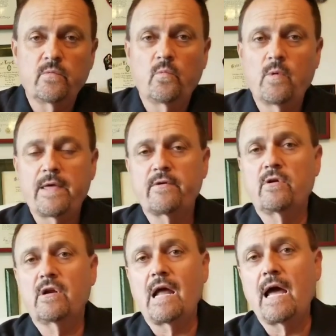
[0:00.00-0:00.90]

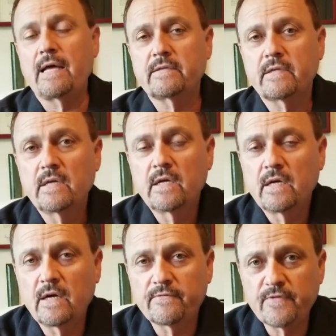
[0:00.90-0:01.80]
whether or not
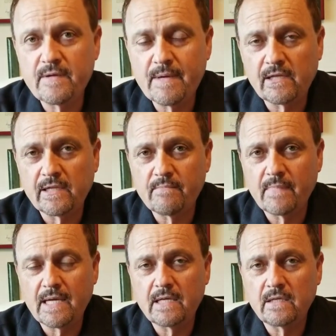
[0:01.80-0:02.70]
a female
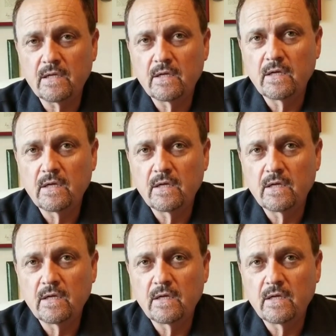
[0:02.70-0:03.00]
inmate